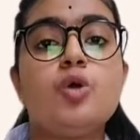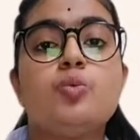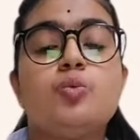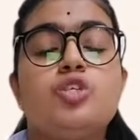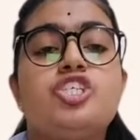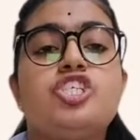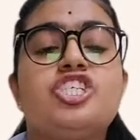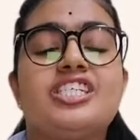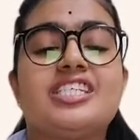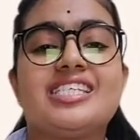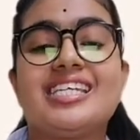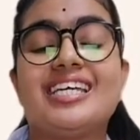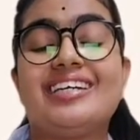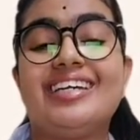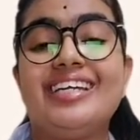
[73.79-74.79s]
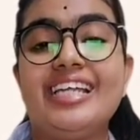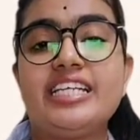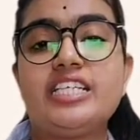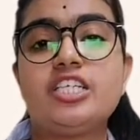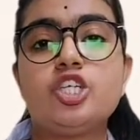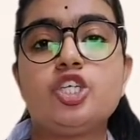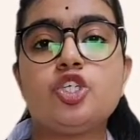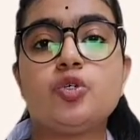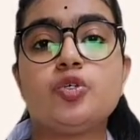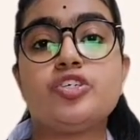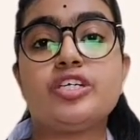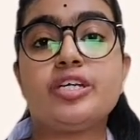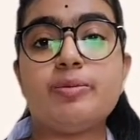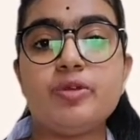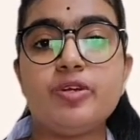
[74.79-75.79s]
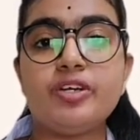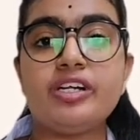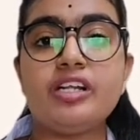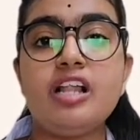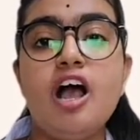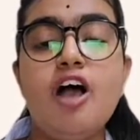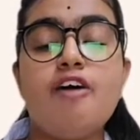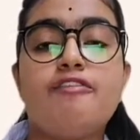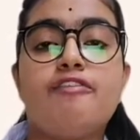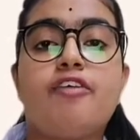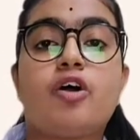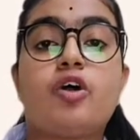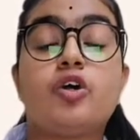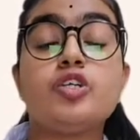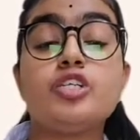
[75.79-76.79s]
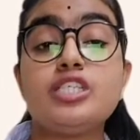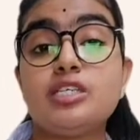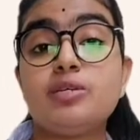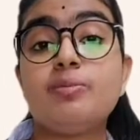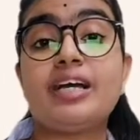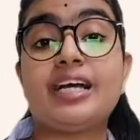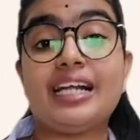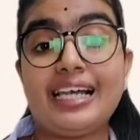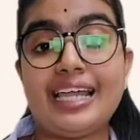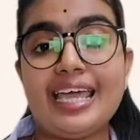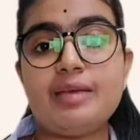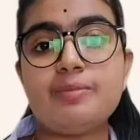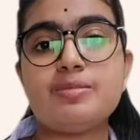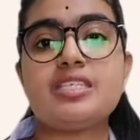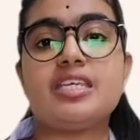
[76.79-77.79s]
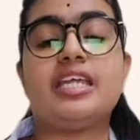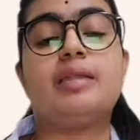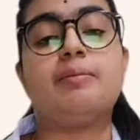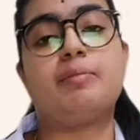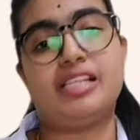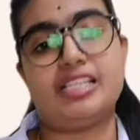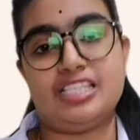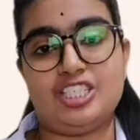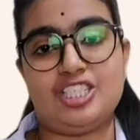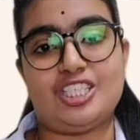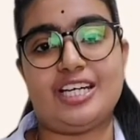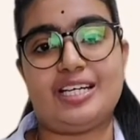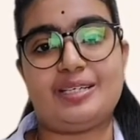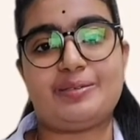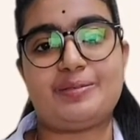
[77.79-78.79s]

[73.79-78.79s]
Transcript: which is related to Tribunal for Consumer Claims in Malaysia.